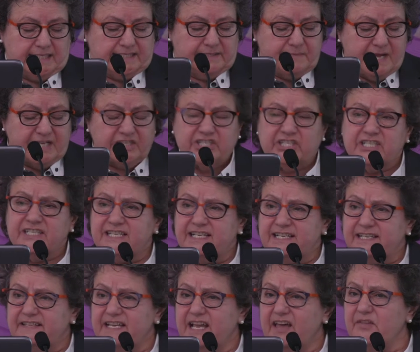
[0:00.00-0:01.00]
Dementia is
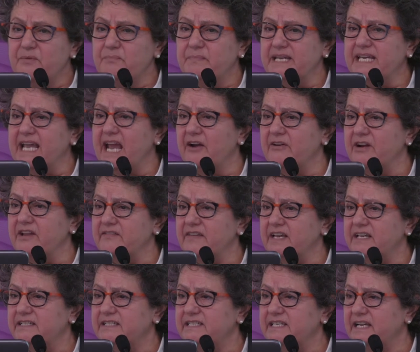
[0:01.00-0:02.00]
the other big area
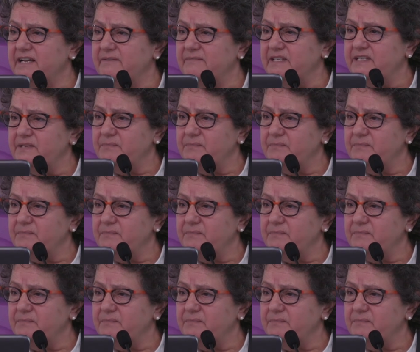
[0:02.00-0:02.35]
that the